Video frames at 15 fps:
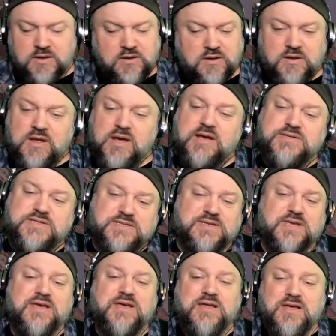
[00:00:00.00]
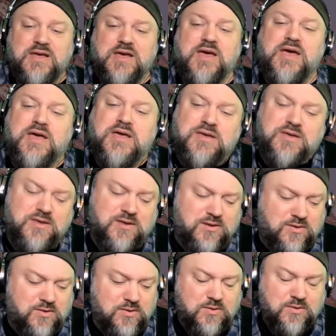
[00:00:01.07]
And I said, hey
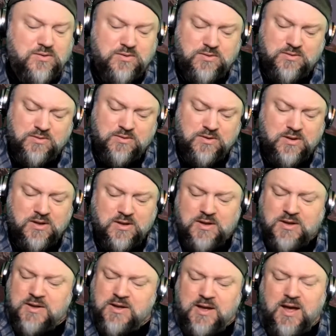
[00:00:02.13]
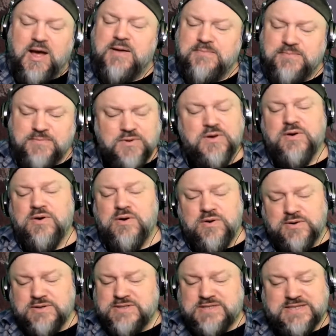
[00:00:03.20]
girl, I'm
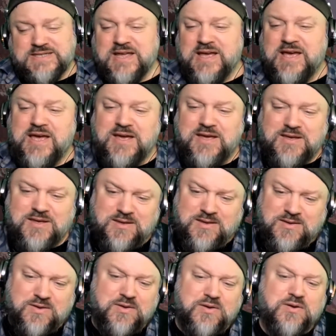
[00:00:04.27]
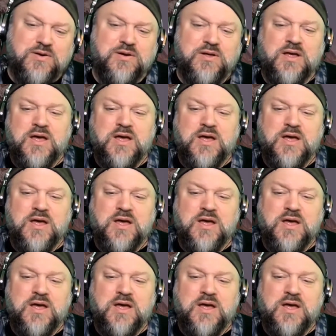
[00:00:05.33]
gonna stay, girl.